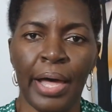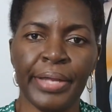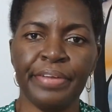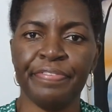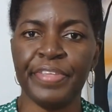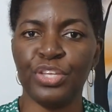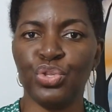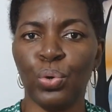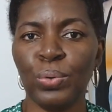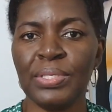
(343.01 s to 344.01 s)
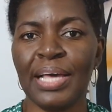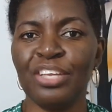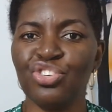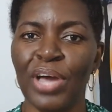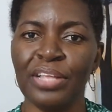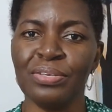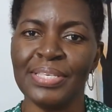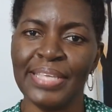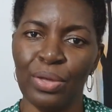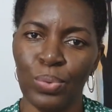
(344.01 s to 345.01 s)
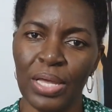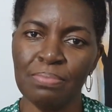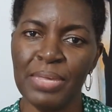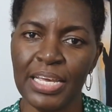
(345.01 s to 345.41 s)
And if they don't, I try to segue and